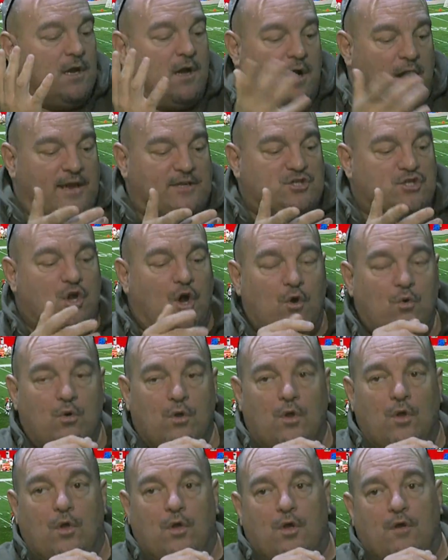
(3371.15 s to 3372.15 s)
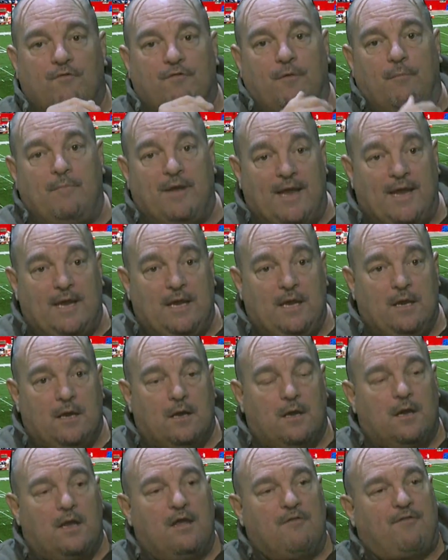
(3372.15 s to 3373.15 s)
All right, so for me,
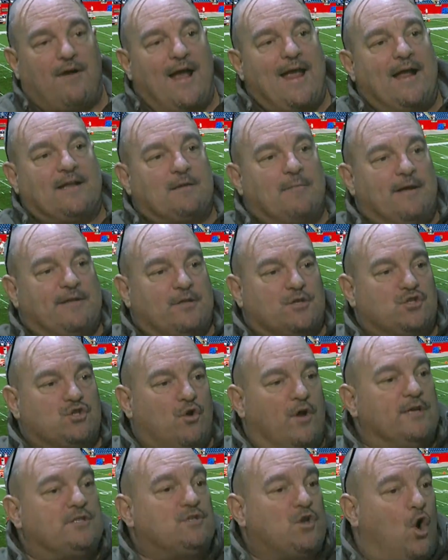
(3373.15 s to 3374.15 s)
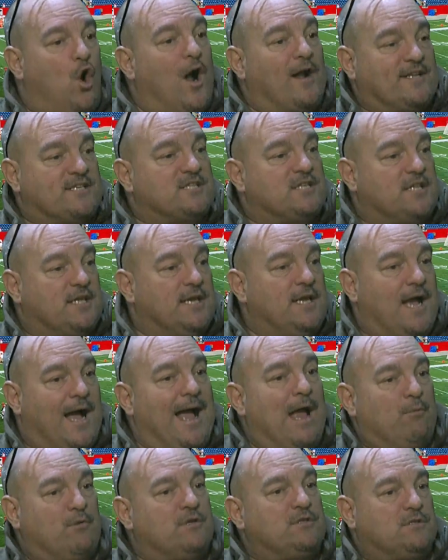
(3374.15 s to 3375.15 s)
if I had to make the choice, honestly,
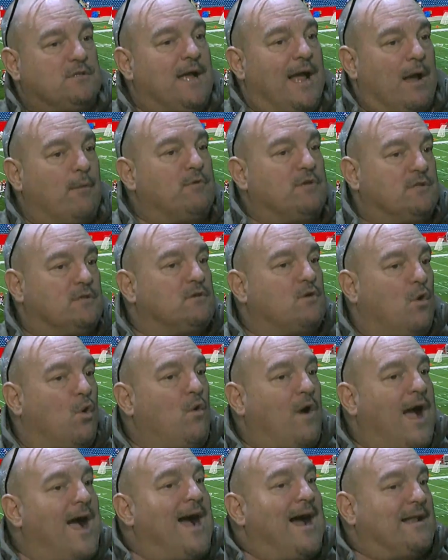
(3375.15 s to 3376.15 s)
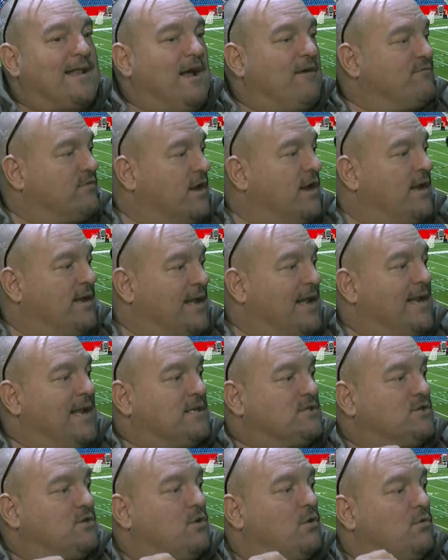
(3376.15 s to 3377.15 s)
I would go hard after Encarnacion,